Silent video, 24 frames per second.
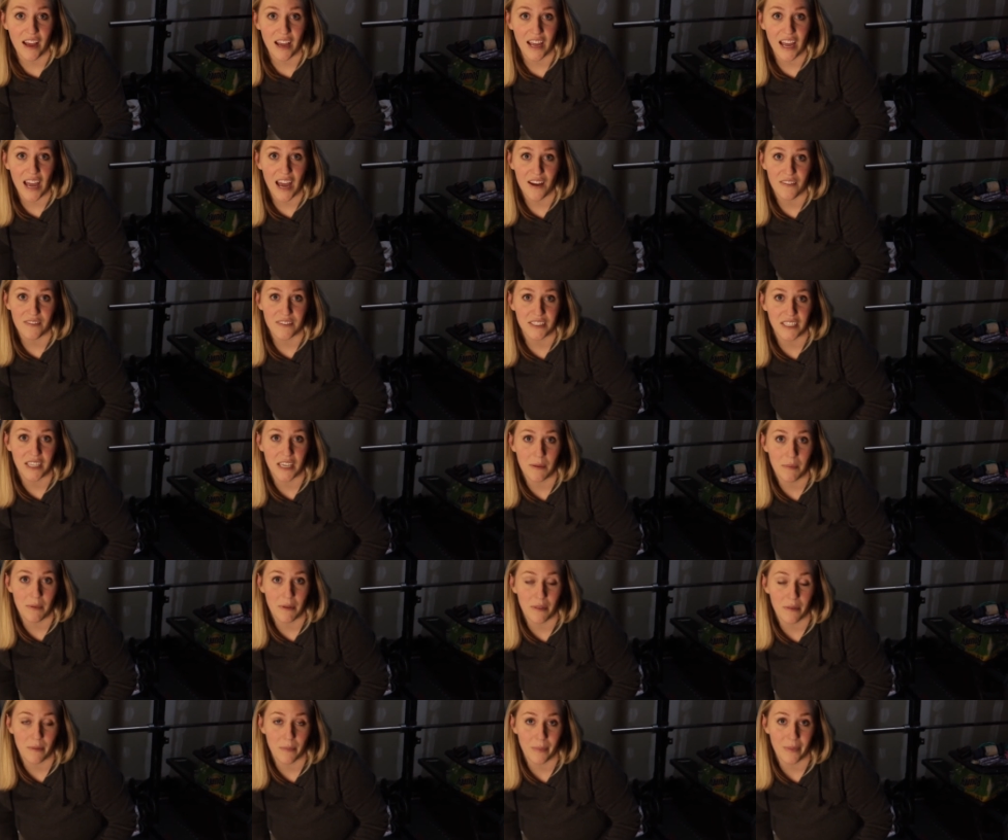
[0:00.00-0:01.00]
I have to keep
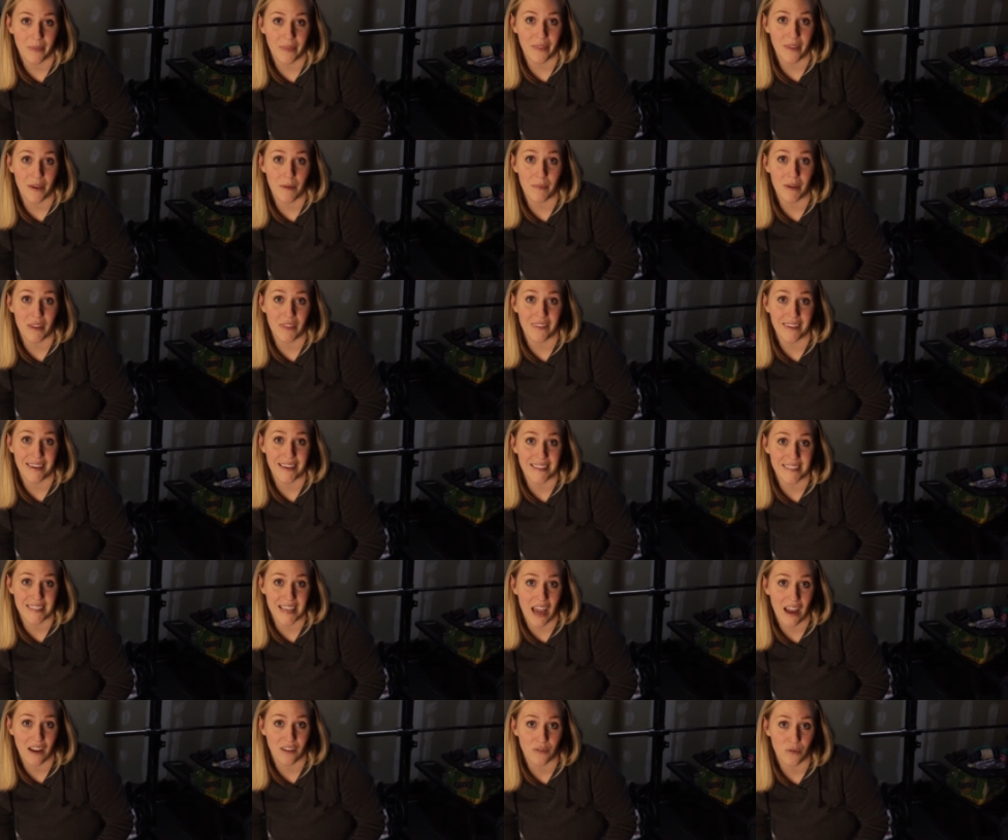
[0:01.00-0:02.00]
them in the
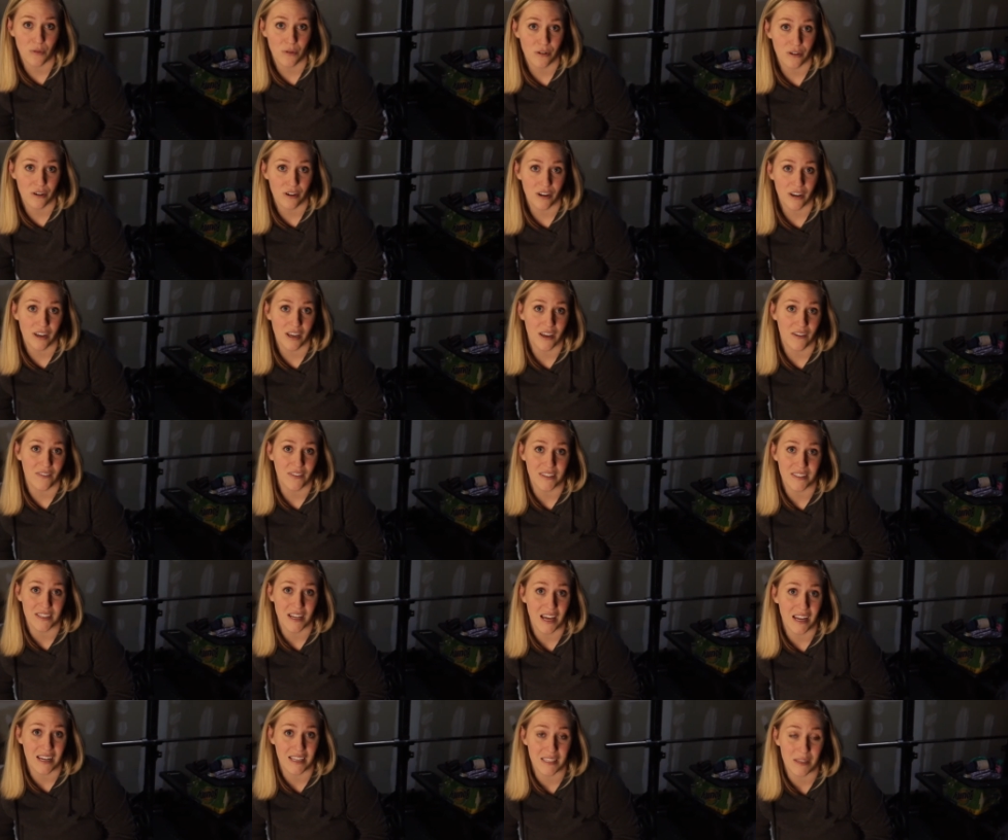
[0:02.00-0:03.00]
exact order. If it's
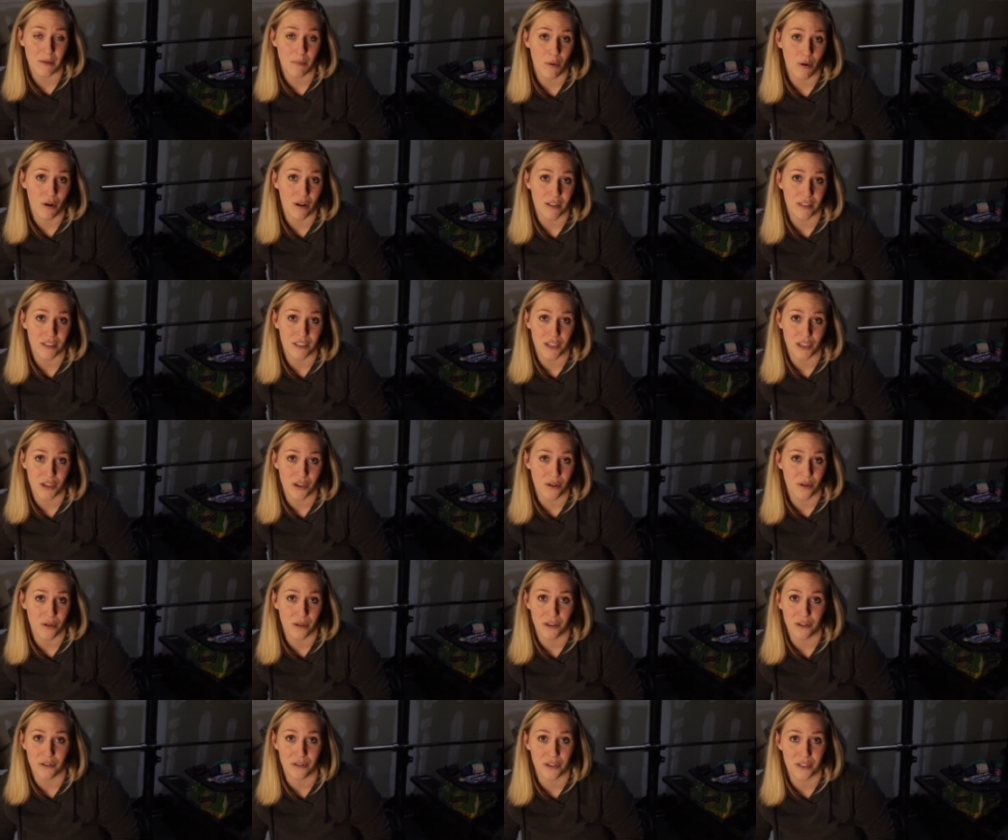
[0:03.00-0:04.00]
not as important to you
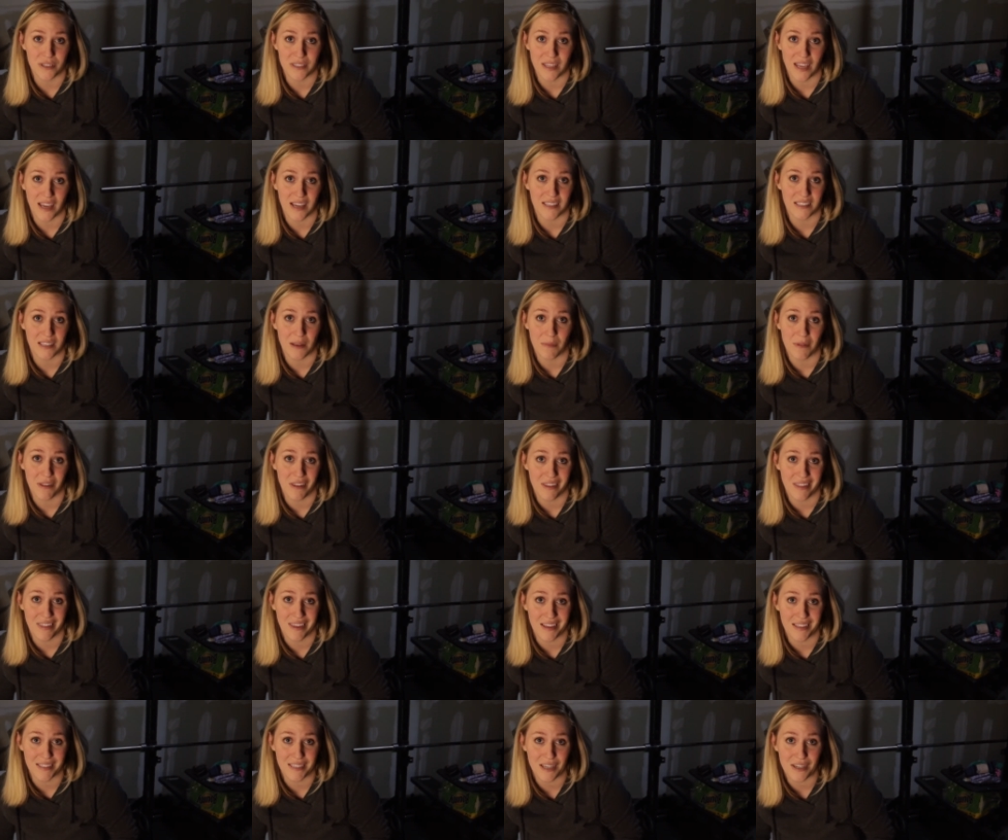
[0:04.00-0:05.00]
and you just like some of the
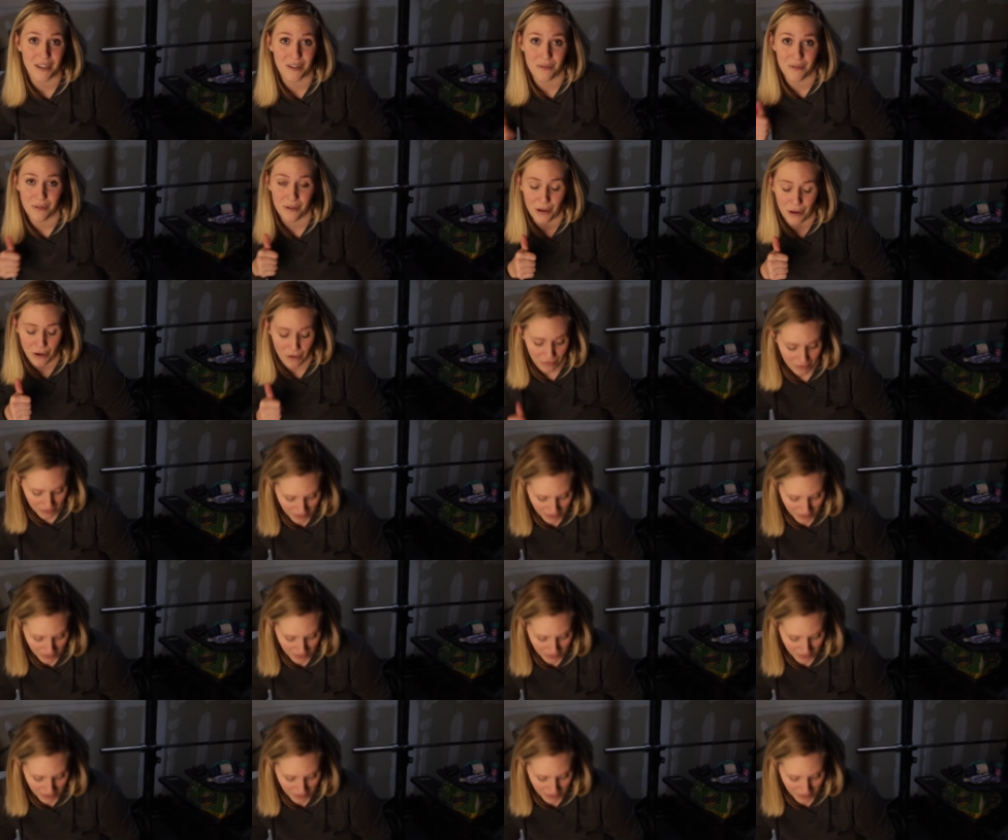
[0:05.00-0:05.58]
things I do, go for